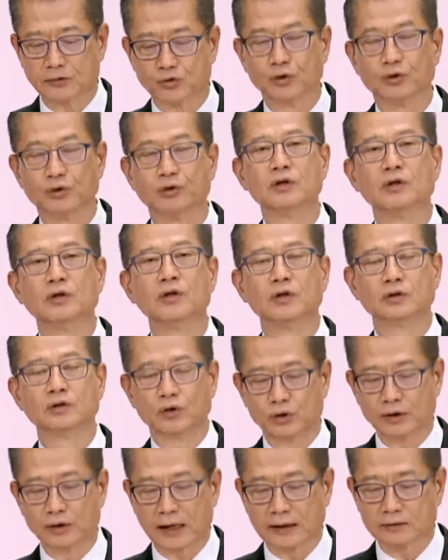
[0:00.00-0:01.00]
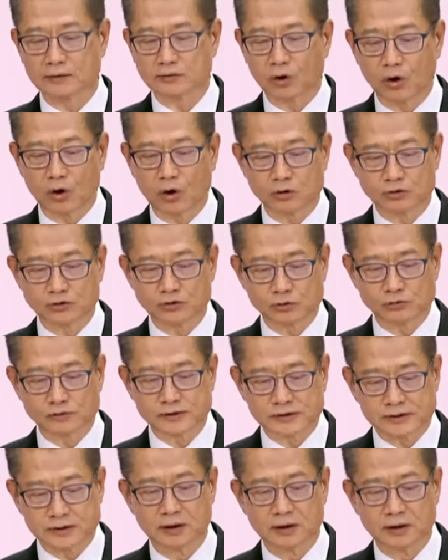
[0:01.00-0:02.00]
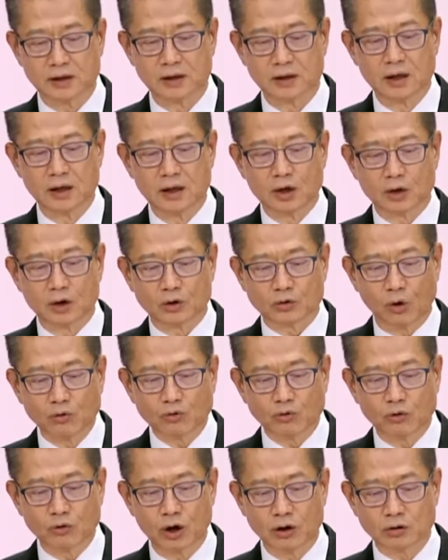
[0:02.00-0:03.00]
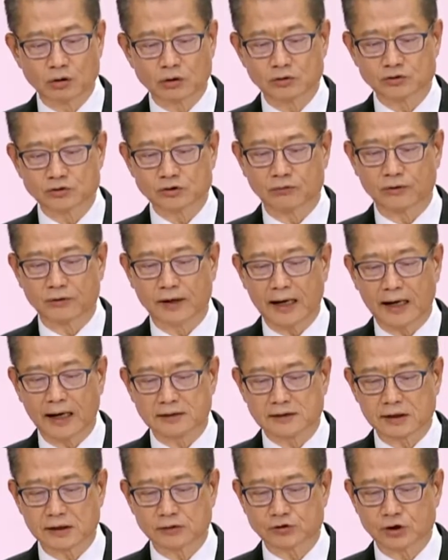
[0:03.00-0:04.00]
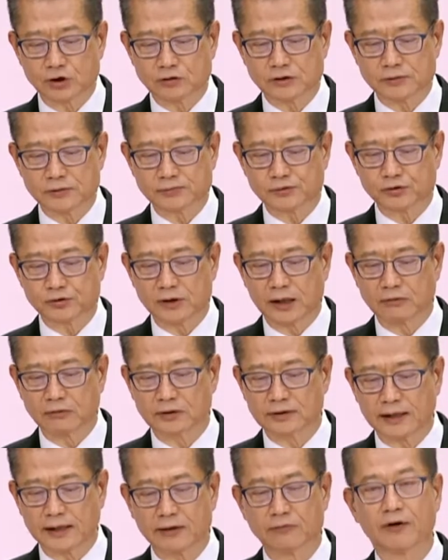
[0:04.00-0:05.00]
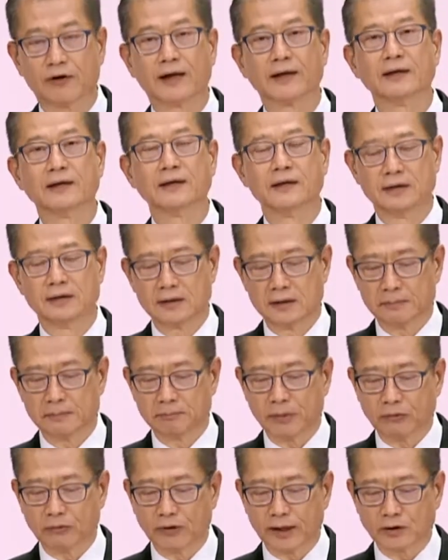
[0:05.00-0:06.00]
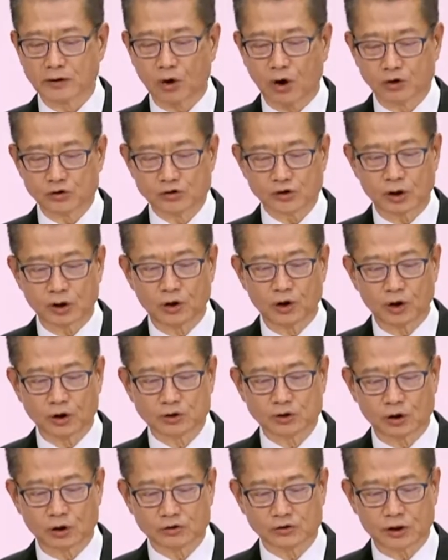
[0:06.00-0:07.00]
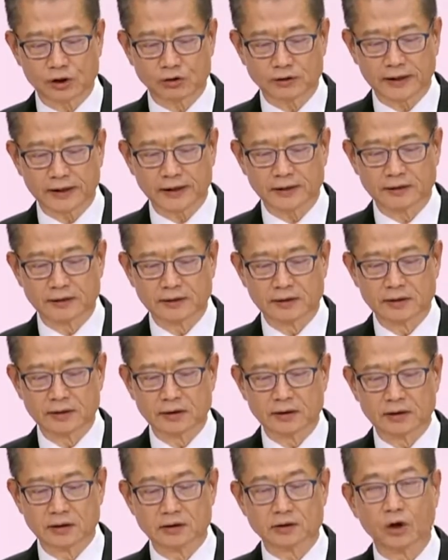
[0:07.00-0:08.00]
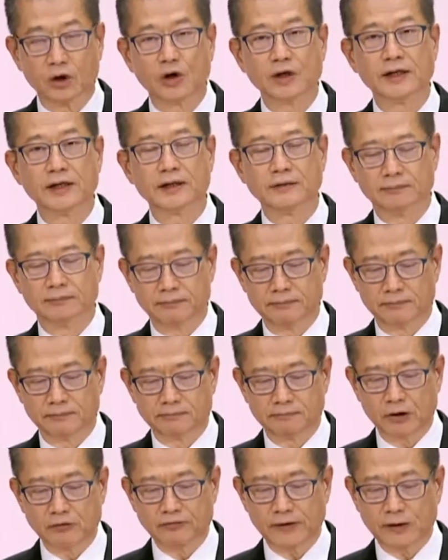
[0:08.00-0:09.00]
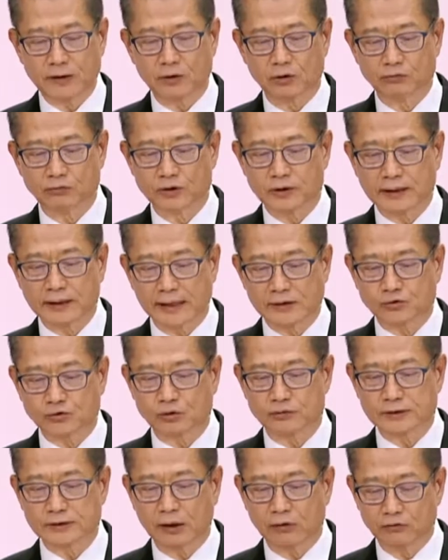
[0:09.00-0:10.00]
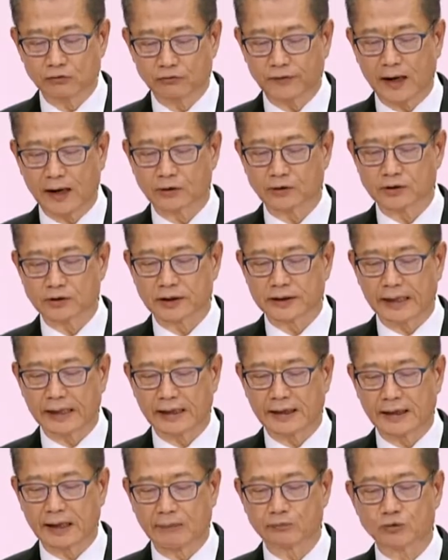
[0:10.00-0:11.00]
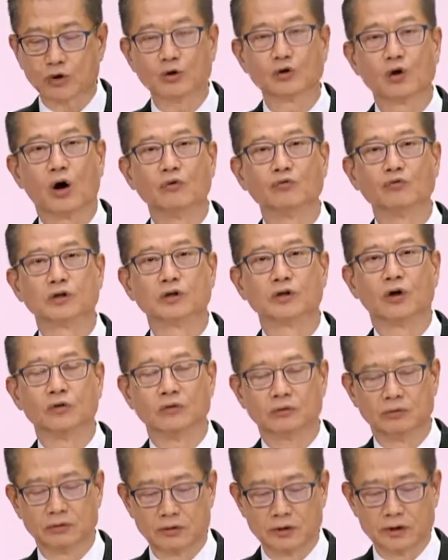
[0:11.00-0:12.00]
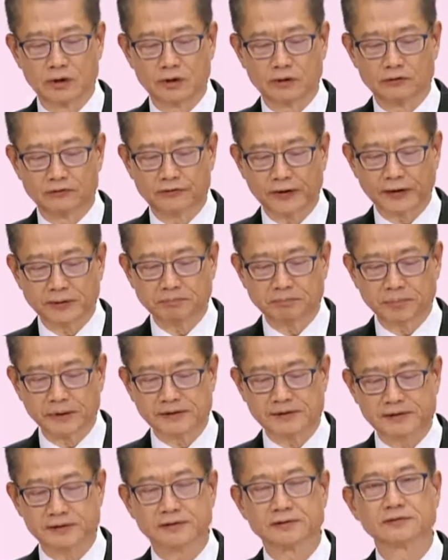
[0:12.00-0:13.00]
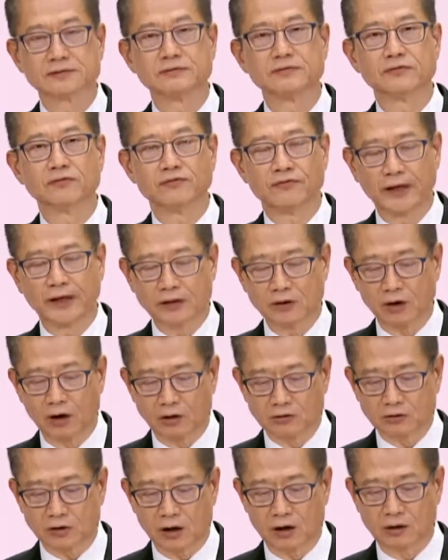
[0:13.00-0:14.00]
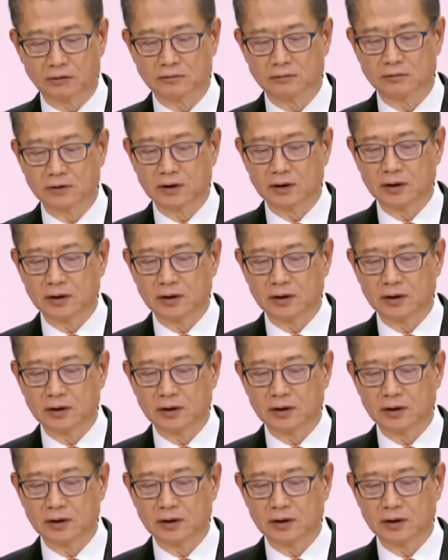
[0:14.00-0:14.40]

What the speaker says: $835 million in total to the TDC in 6 years from 2018 to 2019 onwards for the implementation of various measures with a view to consolidating Hong Kong's status as a business hub in Asia and exploring business opportunities